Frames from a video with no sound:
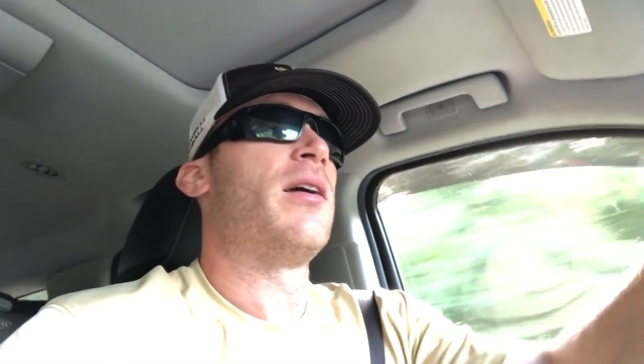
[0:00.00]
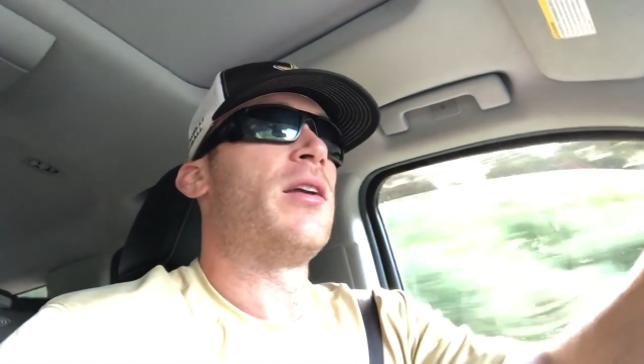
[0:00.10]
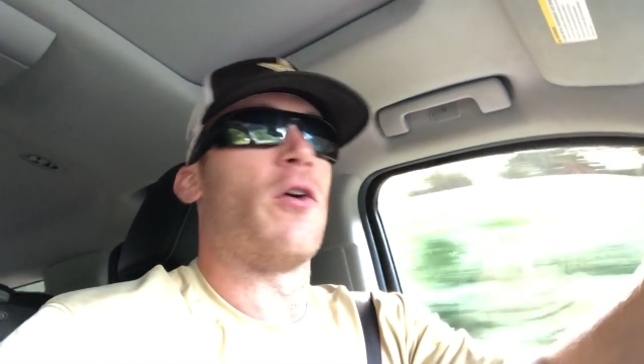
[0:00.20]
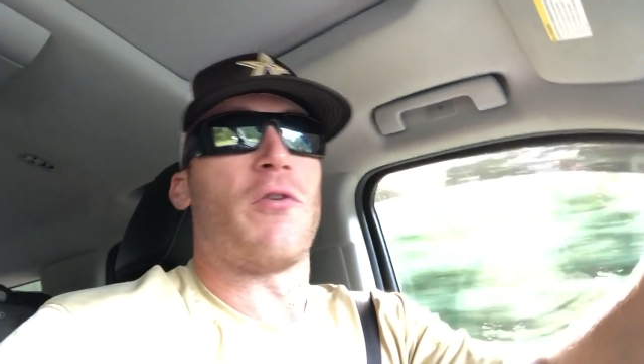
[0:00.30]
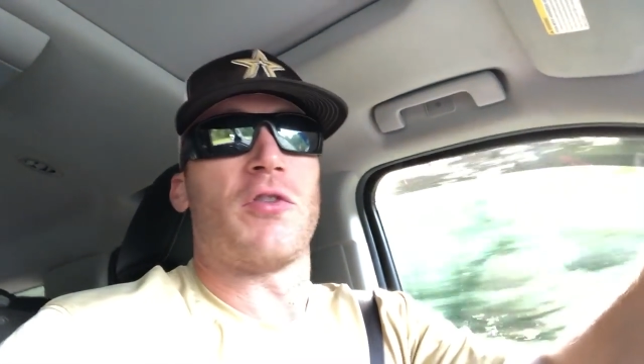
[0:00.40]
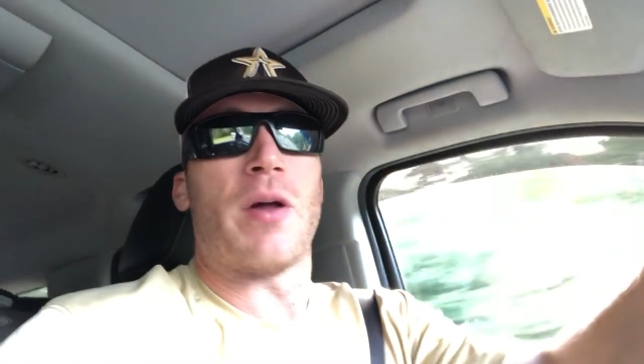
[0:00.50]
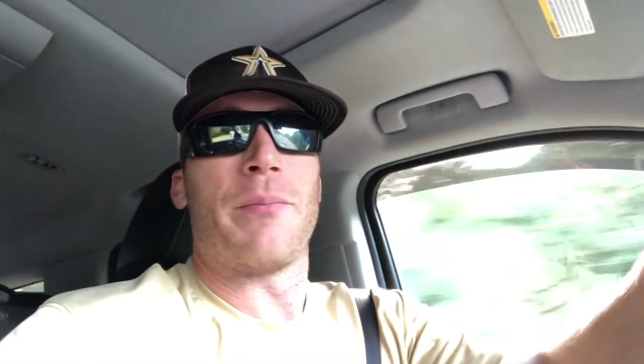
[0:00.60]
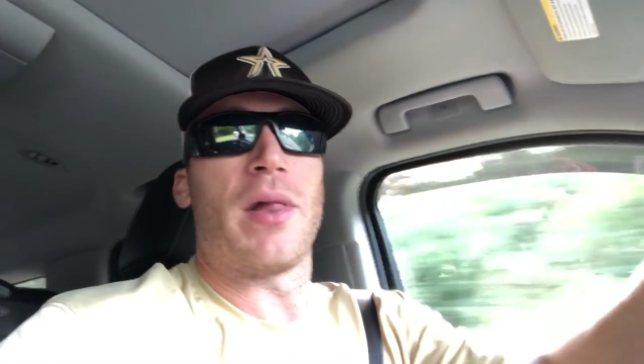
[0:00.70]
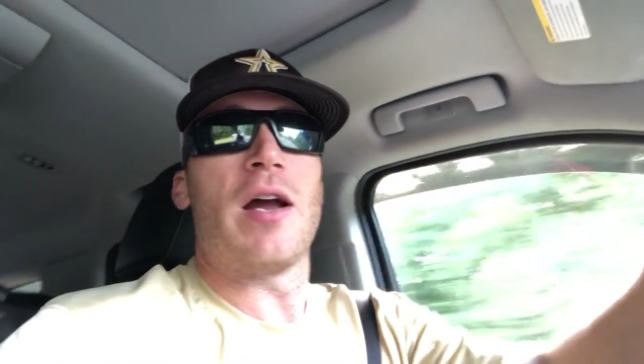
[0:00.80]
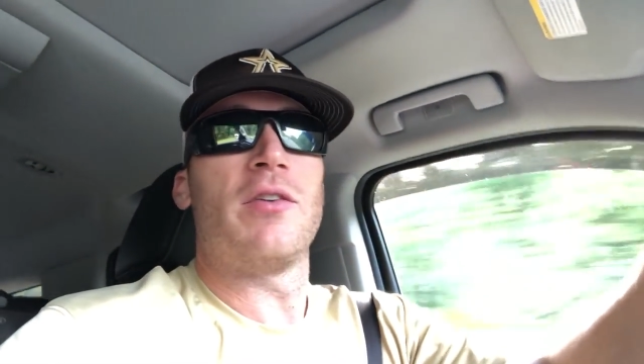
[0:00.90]
you know, for
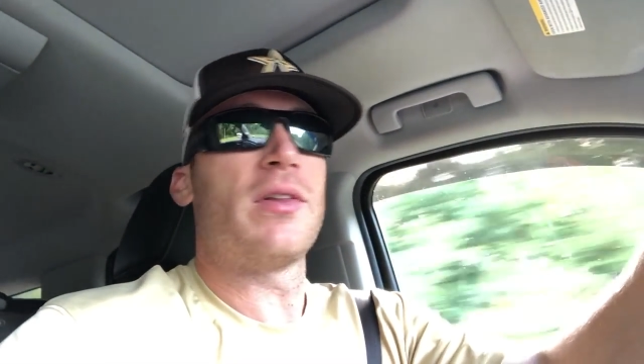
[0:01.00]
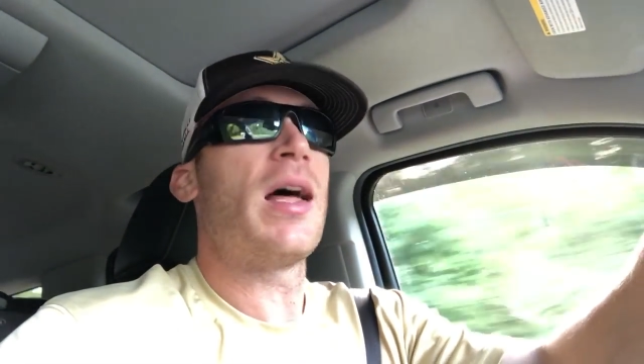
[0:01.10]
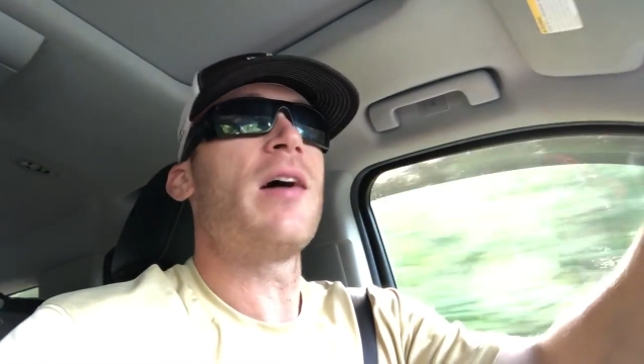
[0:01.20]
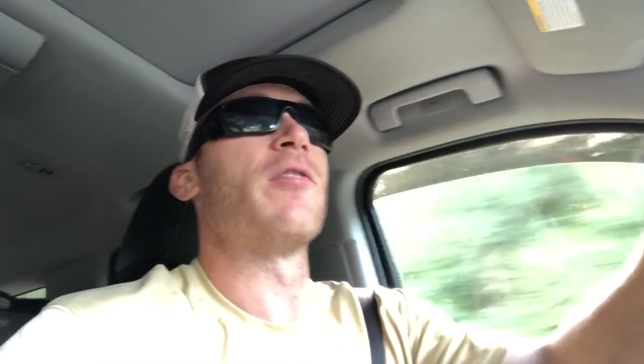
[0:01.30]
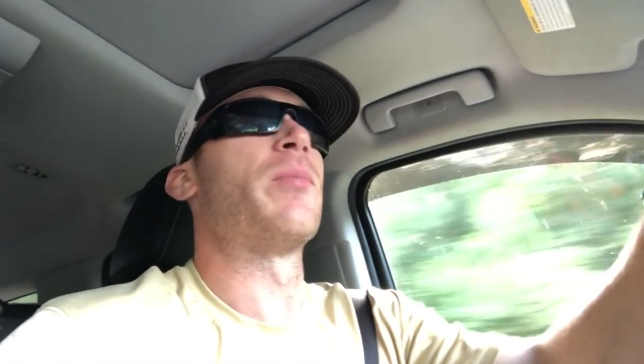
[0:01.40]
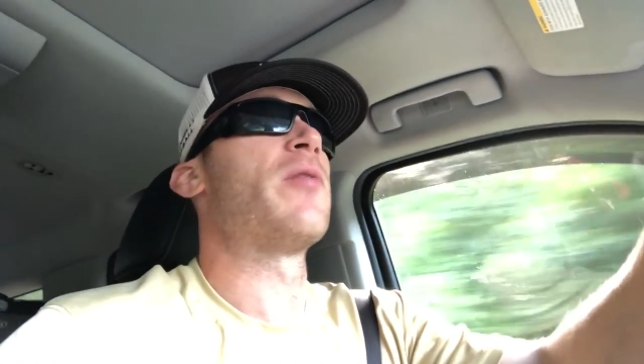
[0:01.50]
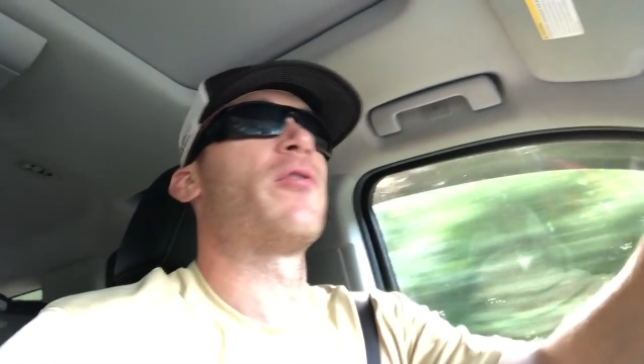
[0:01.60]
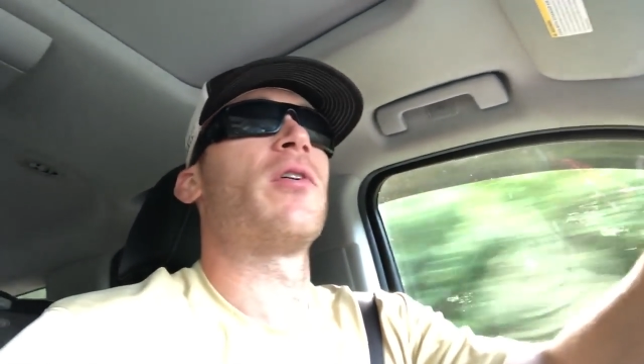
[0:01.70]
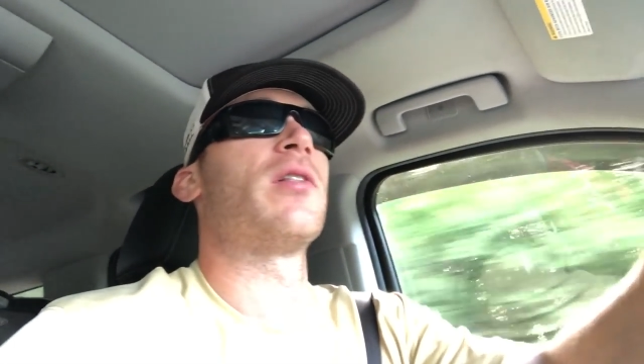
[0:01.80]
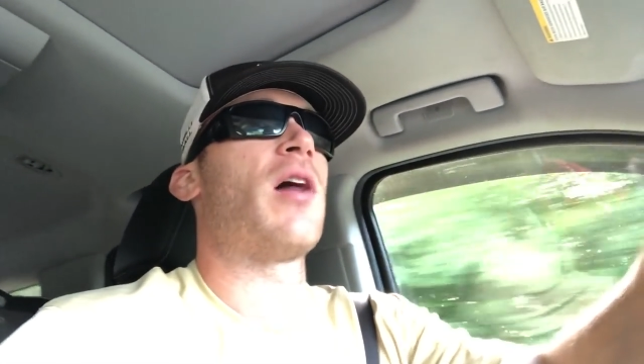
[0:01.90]
some players it does, but
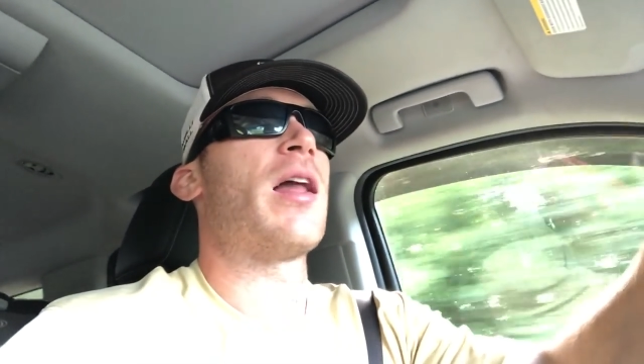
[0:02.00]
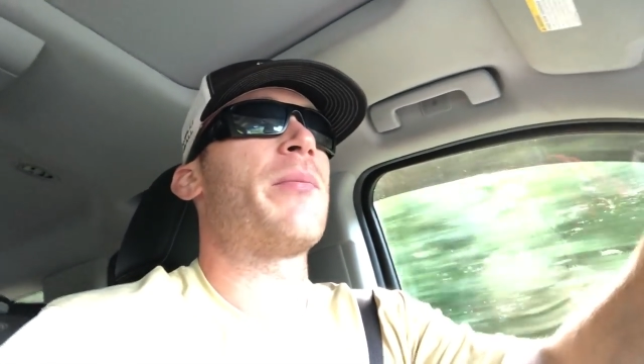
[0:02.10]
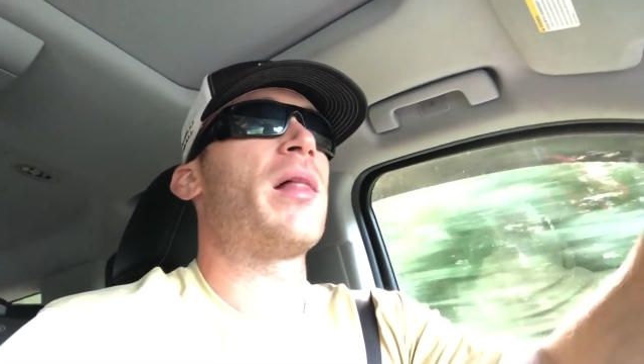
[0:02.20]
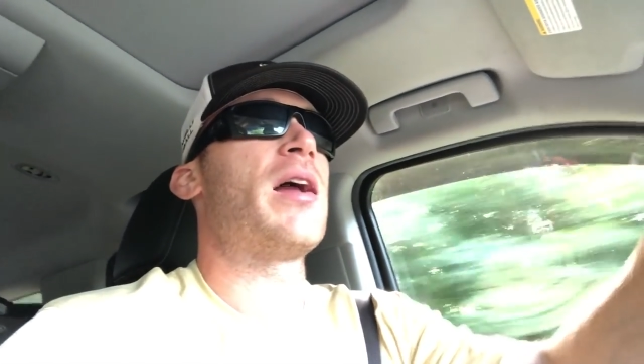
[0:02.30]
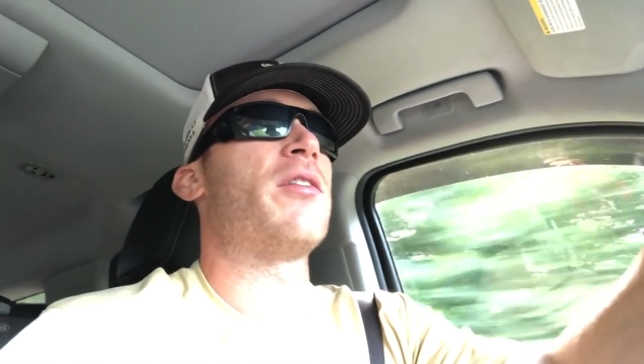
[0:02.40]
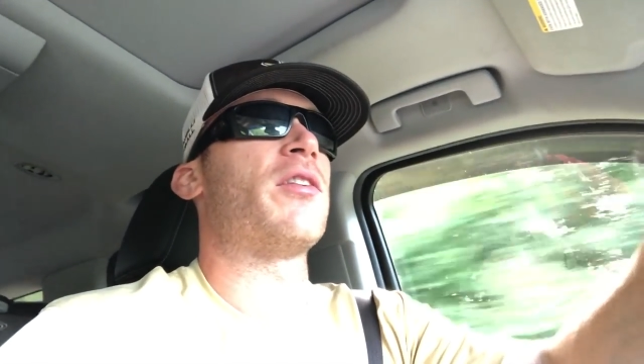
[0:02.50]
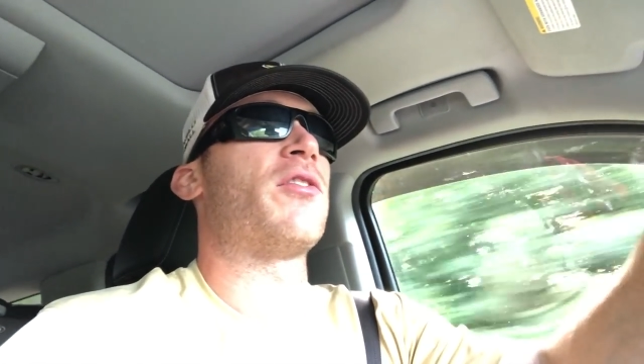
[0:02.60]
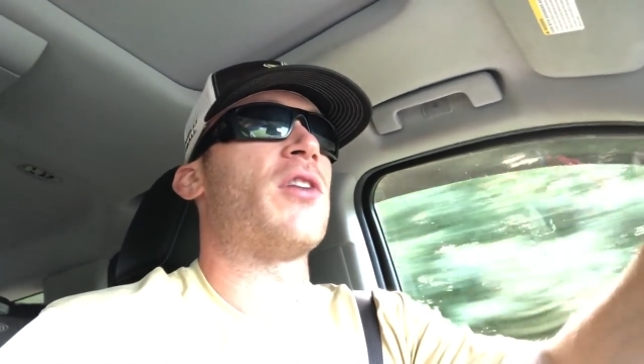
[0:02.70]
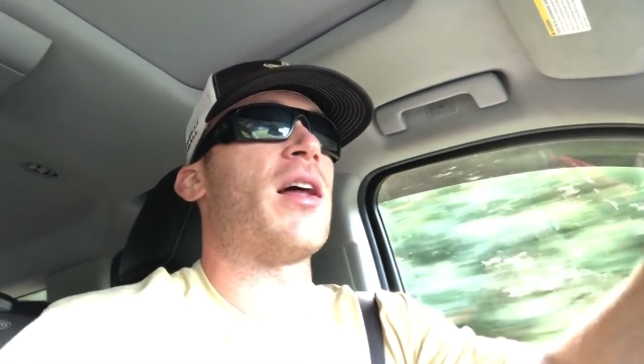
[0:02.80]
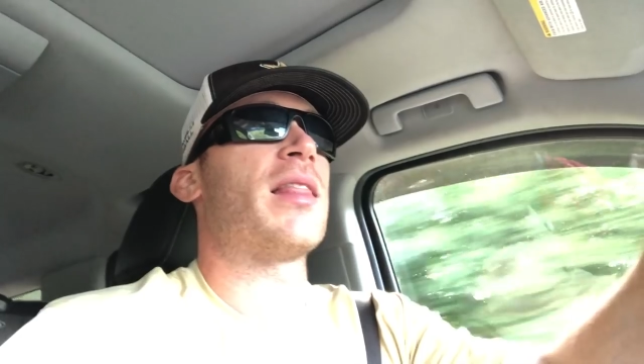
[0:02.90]
for a lot of players
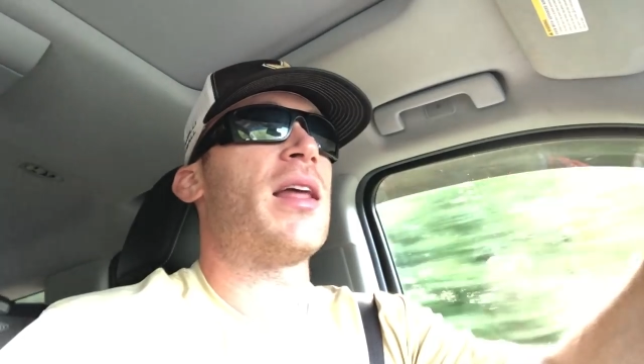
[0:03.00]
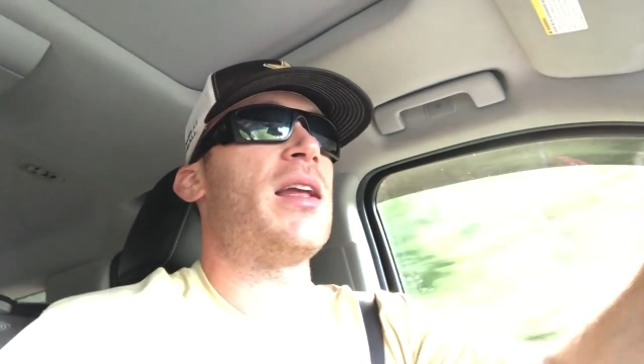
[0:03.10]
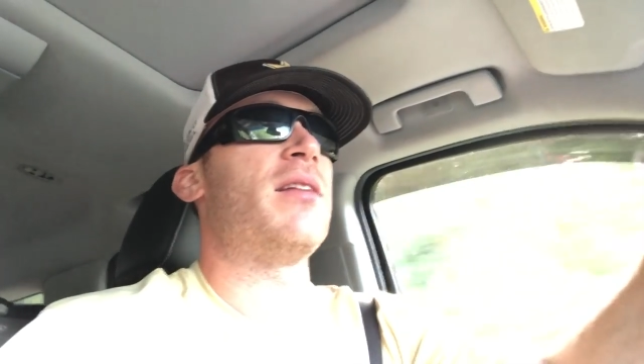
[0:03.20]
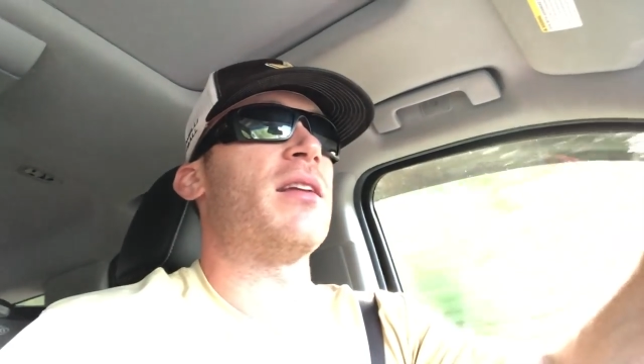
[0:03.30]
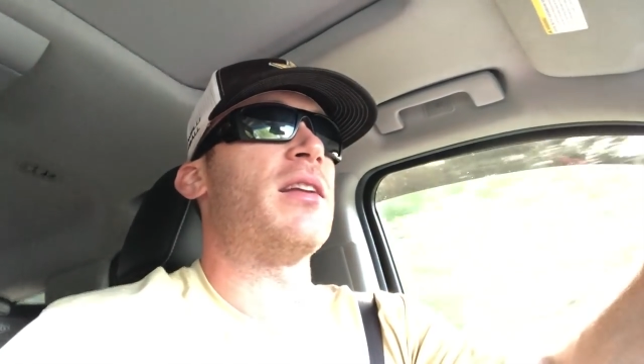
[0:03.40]
it's not that easy,